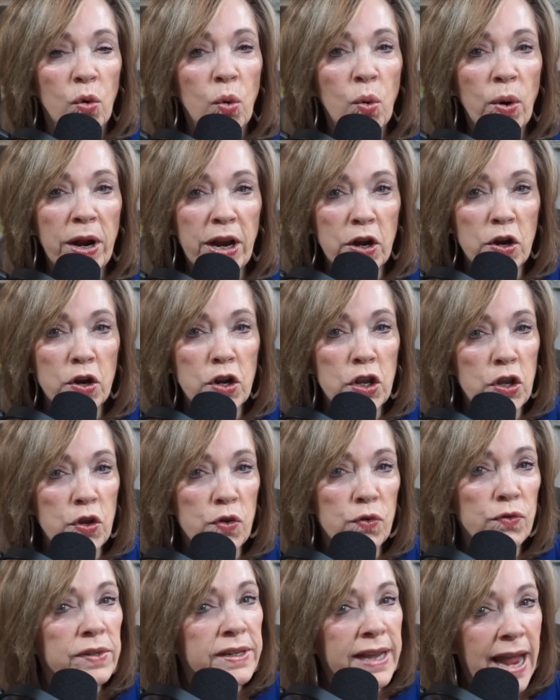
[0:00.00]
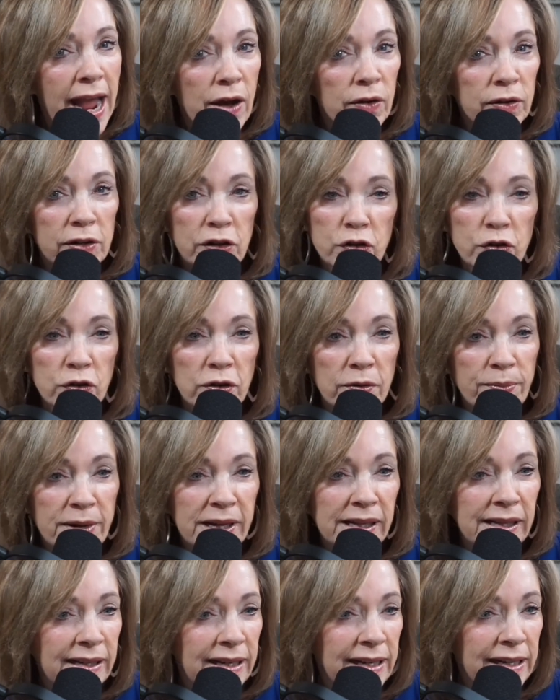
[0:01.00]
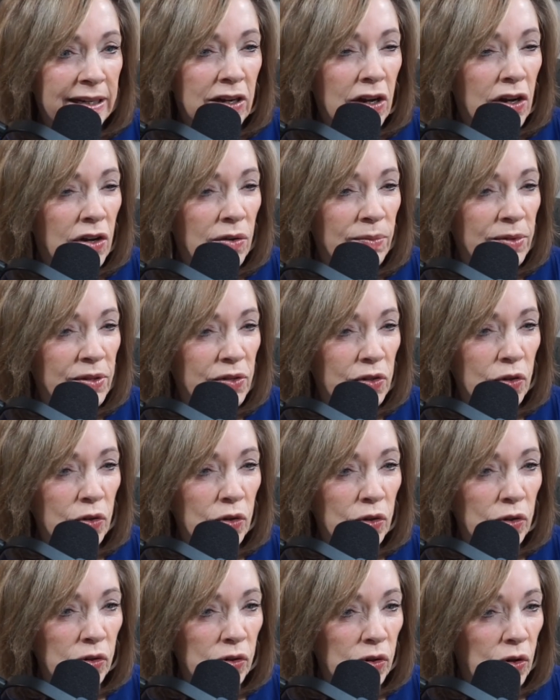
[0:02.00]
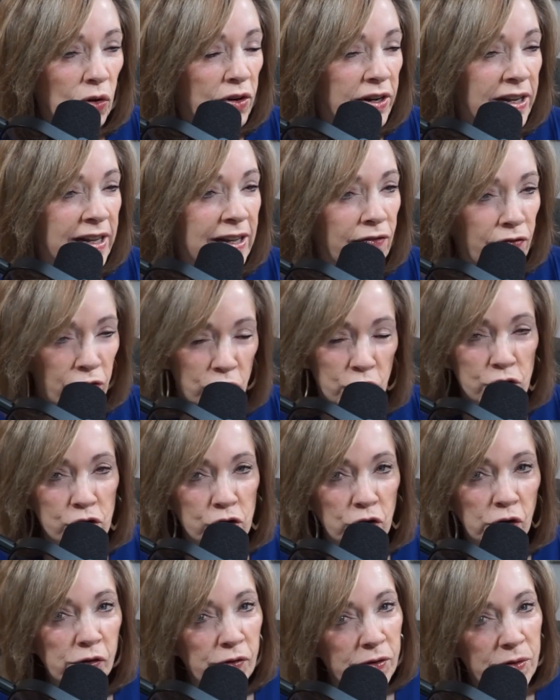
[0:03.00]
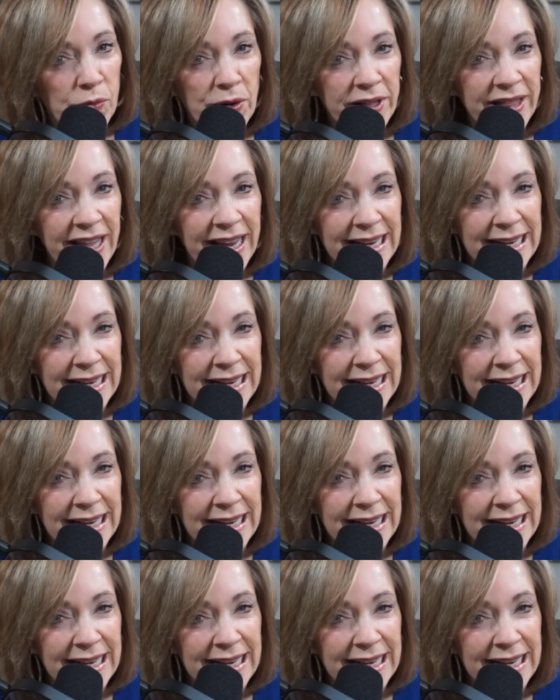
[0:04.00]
where you doubted your ability to homeschool or give your children what they